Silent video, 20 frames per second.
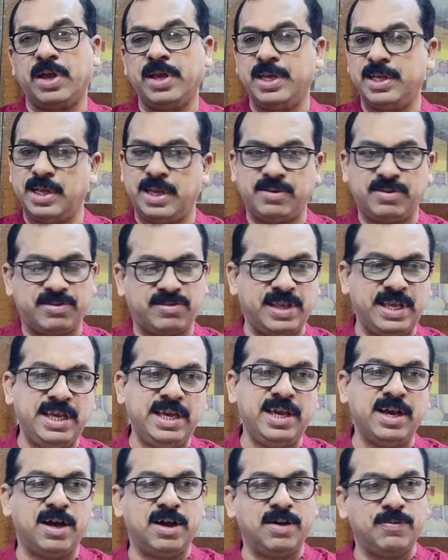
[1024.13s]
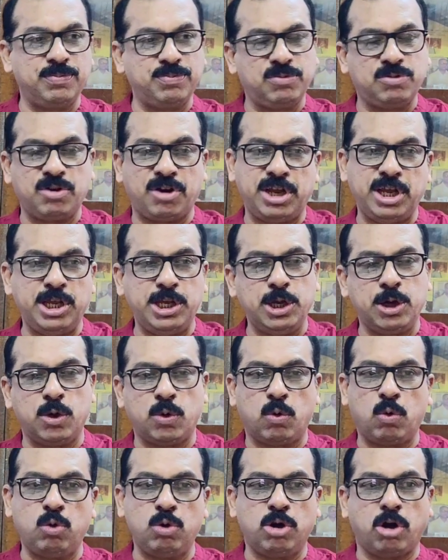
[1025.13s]
I see a
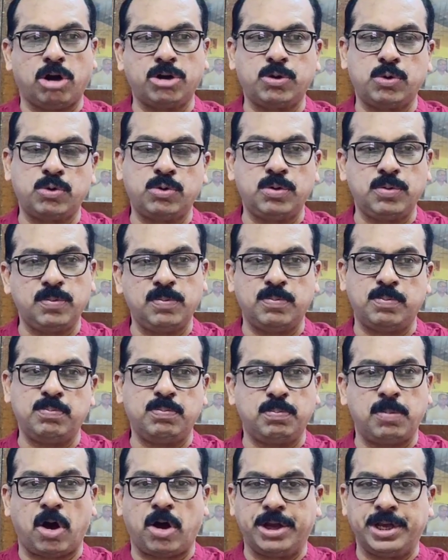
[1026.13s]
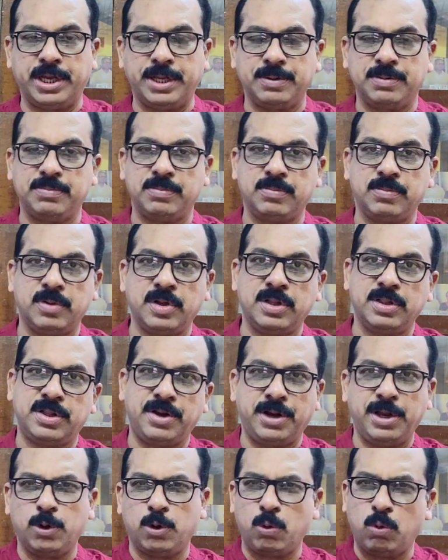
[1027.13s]
3-year-old boy,
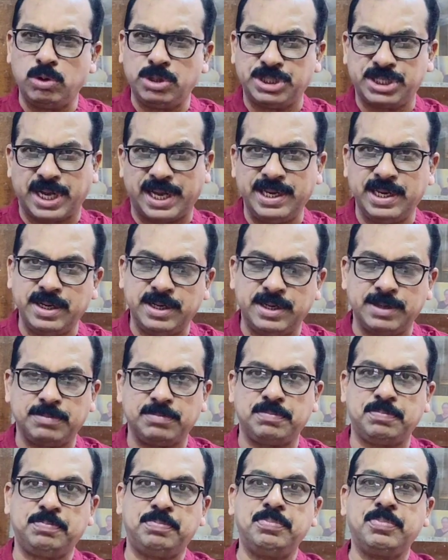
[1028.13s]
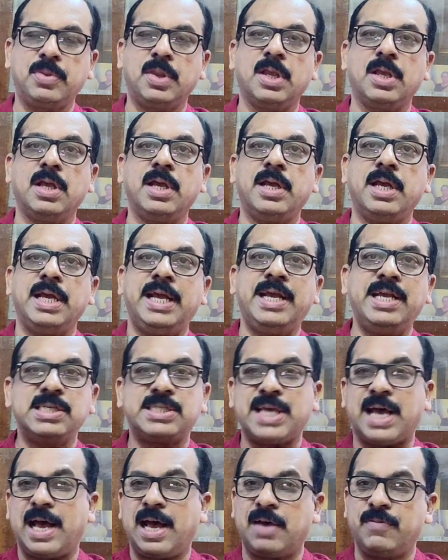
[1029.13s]
3-year-old child, he
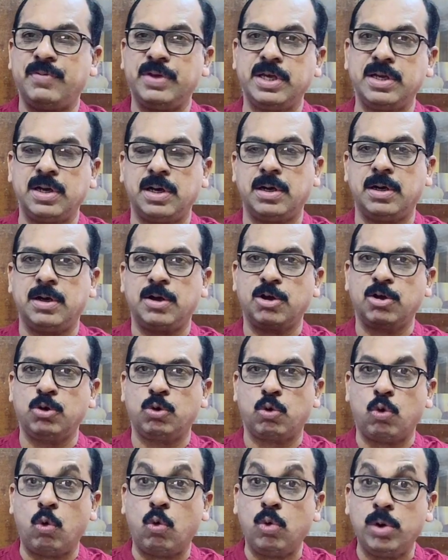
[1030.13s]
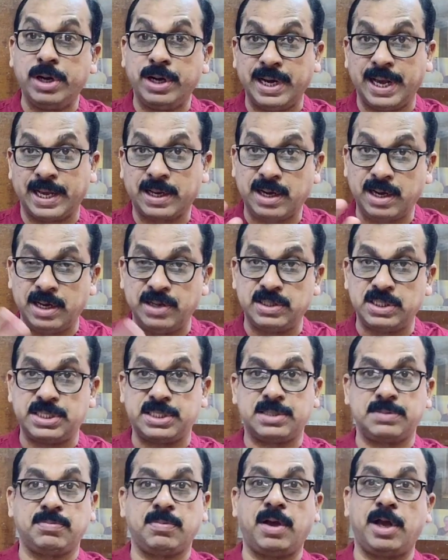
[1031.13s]
is having a gold
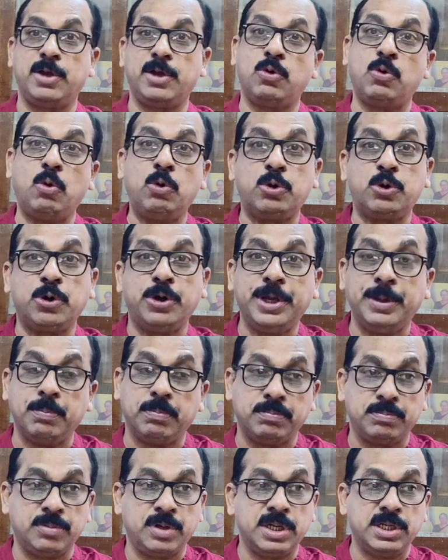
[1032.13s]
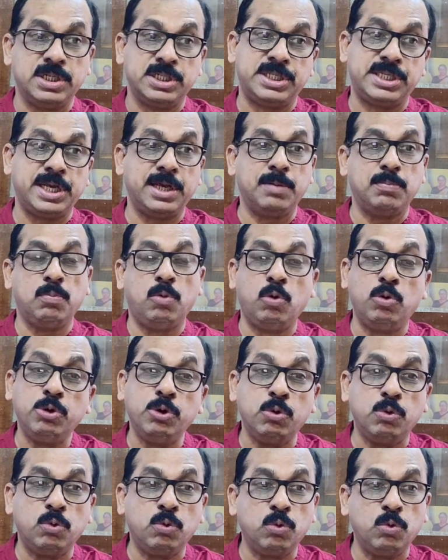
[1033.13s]
necklace. I go to him, say,
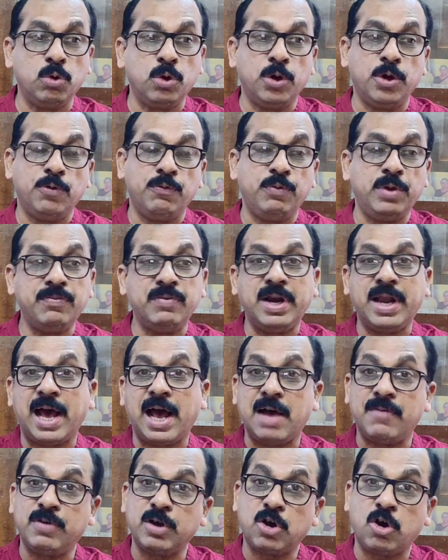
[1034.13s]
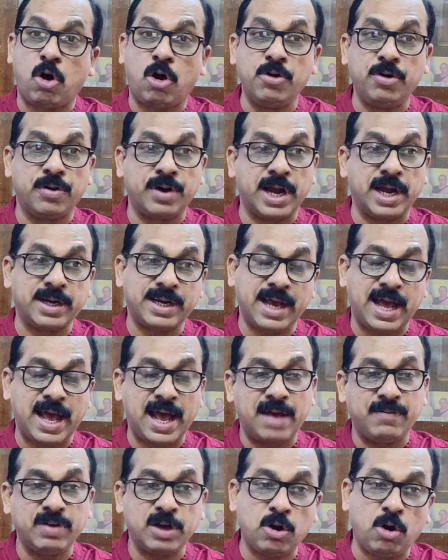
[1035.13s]
Monu, we will have a
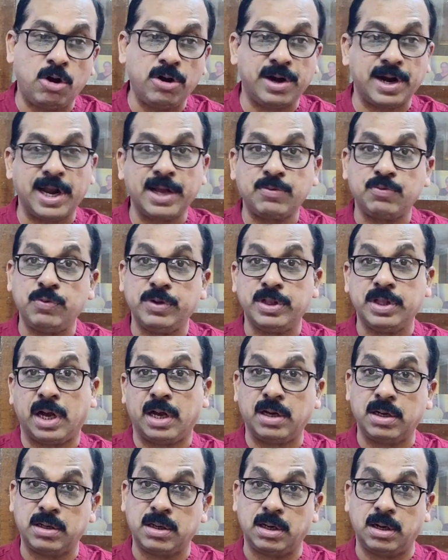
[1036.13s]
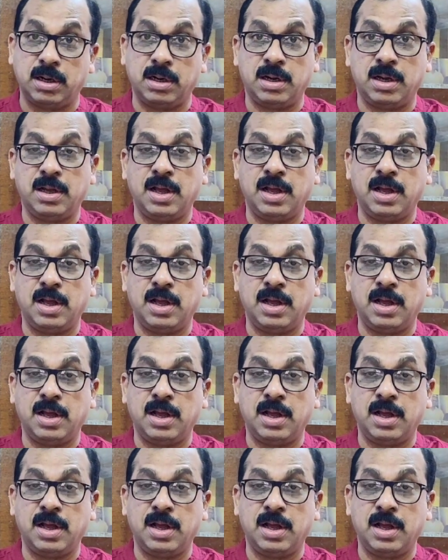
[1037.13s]
contract with uncle.